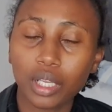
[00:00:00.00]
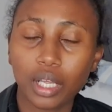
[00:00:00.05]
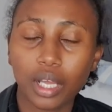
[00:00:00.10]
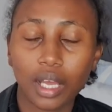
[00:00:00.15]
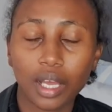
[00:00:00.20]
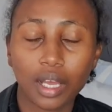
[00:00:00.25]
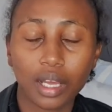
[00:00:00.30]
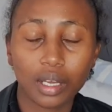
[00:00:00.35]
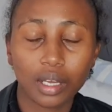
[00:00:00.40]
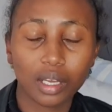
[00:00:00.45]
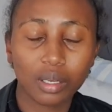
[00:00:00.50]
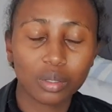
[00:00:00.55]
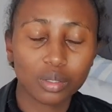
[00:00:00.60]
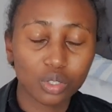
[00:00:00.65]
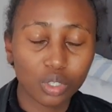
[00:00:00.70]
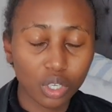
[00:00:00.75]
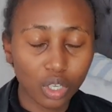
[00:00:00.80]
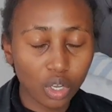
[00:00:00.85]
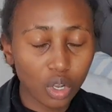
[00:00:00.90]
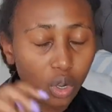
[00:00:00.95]
I was
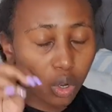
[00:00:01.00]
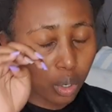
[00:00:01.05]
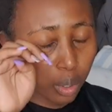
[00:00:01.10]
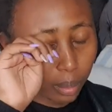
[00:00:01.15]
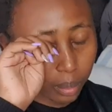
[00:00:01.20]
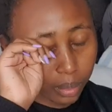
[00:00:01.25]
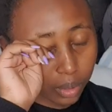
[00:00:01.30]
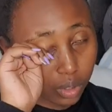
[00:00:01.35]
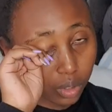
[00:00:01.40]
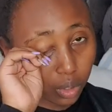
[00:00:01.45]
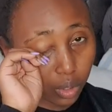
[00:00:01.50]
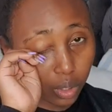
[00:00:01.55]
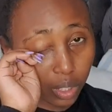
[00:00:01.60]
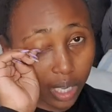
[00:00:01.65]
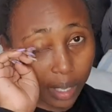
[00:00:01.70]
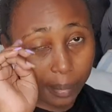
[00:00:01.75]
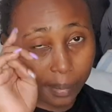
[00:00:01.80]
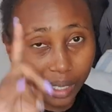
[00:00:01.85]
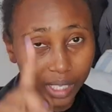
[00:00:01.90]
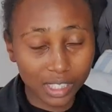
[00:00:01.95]
going home, so I
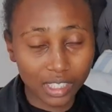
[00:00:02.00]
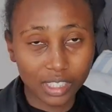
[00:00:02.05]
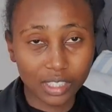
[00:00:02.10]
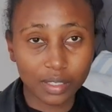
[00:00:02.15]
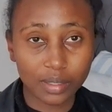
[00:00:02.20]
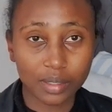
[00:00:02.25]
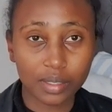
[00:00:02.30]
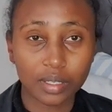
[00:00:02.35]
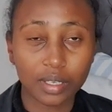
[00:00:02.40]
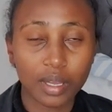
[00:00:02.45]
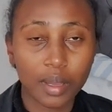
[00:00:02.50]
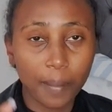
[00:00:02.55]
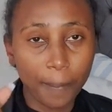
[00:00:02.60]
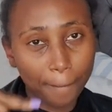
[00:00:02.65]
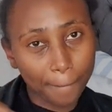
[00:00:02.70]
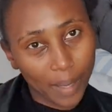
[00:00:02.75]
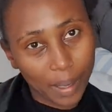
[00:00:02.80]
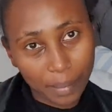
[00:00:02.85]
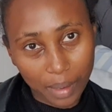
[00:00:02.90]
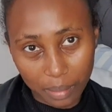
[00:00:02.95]
passed
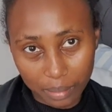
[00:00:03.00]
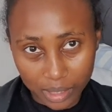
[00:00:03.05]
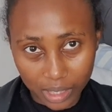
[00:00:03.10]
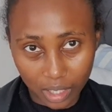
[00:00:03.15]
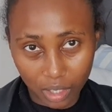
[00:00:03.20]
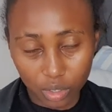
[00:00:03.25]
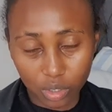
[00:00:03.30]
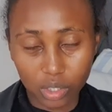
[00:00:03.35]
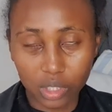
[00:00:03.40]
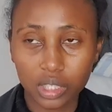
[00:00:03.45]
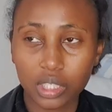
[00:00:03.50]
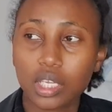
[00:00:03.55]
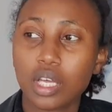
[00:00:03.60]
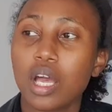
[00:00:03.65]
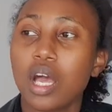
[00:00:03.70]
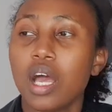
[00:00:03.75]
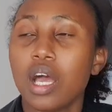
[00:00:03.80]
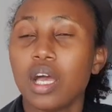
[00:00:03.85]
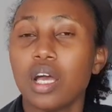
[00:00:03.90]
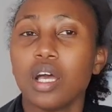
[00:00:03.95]
my mom's house,
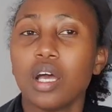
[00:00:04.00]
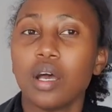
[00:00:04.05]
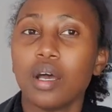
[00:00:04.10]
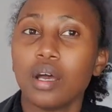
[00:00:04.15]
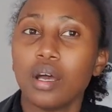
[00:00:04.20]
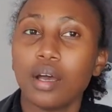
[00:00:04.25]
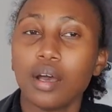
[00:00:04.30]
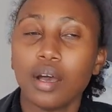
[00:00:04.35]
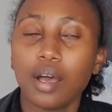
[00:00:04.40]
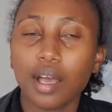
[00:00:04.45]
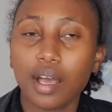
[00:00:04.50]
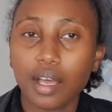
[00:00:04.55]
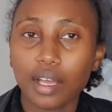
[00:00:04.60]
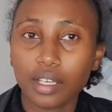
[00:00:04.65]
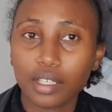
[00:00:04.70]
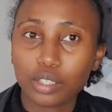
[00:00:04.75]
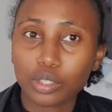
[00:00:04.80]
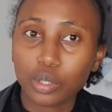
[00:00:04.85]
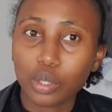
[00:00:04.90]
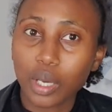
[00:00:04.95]

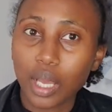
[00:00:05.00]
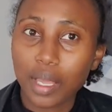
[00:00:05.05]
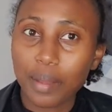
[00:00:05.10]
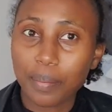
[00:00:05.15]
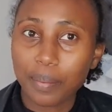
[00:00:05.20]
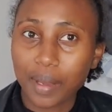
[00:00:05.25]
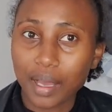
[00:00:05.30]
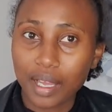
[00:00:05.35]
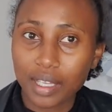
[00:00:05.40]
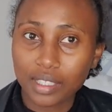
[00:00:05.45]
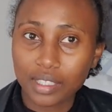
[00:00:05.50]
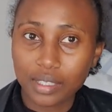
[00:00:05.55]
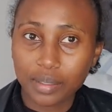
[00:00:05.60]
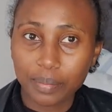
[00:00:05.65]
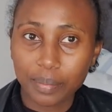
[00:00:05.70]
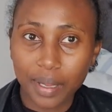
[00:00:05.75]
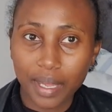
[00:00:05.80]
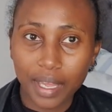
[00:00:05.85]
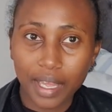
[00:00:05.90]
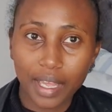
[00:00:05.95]
so I passed
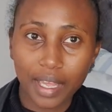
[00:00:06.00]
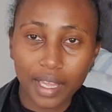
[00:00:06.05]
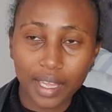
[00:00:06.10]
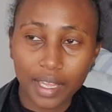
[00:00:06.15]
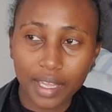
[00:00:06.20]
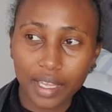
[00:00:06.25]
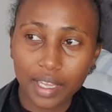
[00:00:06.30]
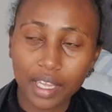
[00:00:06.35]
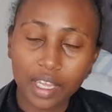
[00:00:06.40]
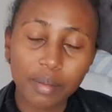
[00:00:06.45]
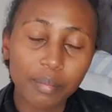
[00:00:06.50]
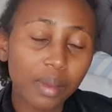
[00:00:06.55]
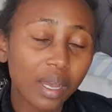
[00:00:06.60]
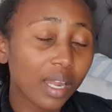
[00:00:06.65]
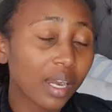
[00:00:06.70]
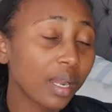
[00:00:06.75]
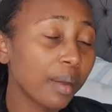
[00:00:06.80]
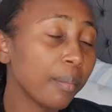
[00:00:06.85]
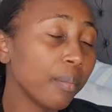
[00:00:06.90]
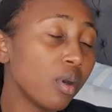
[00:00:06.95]
by
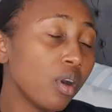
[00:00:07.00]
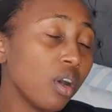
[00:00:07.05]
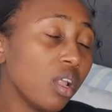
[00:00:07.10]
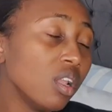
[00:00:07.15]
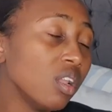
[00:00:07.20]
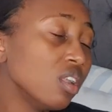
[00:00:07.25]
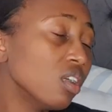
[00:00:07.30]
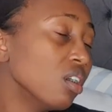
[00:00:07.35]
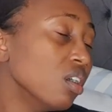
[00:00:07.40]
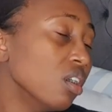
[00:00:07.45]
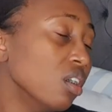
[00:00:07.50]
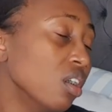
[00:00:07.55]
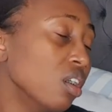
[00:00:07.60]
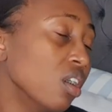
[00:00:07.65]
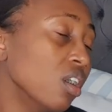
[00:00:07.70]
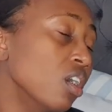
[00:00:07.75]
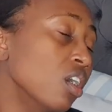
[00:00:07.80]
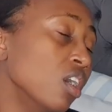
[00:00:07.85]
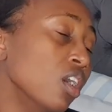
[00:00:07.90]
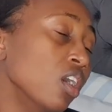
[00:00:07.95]
Imara mall
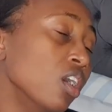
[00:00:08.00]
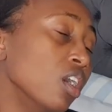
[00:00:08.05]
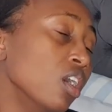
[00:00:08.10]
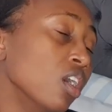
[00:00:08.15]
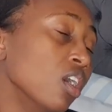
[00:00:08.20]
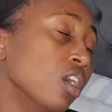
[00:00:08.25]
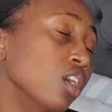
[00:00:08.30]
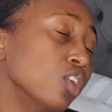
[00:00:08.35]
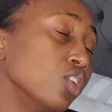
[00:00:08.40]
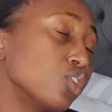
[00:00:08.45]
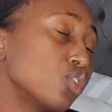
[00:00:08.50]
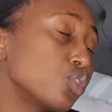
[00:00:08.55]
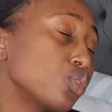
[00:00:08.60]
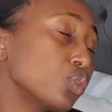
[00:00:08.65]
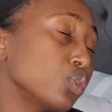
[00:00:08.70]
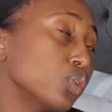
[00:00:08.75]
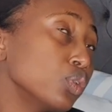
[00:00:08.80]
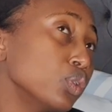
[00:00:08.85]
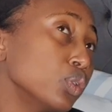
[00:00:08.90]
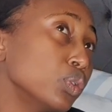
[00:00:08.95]

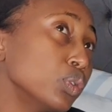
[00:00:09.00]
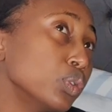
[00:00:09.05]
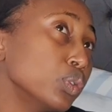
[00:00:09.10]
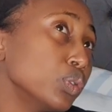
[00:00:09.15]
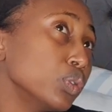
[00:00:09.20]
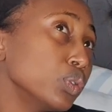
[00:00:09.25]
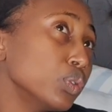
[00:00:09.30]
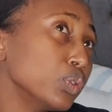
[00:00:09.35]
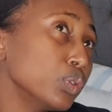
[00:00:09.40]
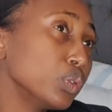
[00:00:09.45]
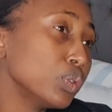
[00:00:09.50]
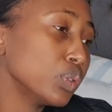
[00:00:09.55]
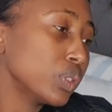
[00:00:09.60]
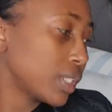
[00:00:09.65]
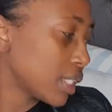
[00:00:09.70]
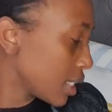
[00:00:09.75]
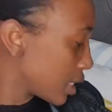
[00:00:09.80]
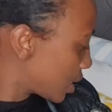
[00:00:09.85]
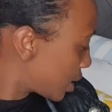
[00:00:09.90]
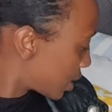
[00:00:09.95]
to
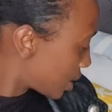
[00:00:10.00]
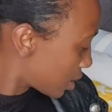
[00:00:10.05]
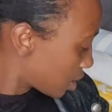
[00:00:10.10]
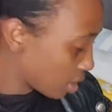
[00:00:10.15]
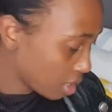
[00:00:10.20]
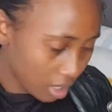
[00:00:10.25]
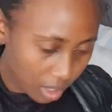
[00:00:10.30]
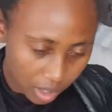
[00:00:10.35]
this